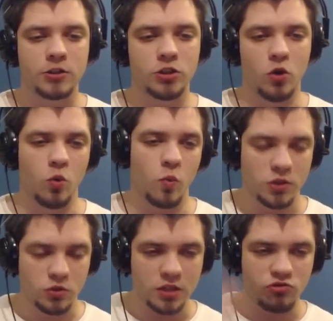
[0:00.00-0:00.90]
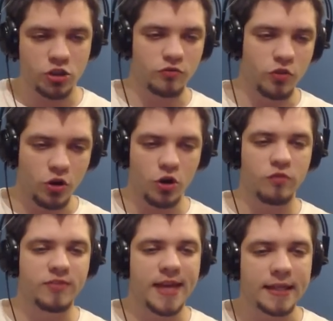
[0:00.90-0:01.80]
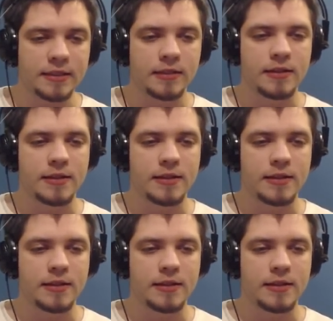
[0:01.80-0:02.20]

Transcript: So once you get rid of all of that,